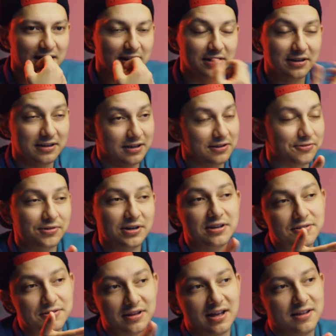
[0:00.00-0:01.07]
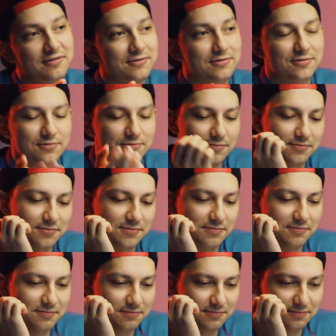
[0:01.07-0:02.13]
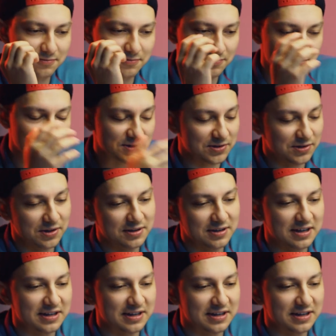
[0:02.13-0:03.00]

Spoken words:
agree to that to a certain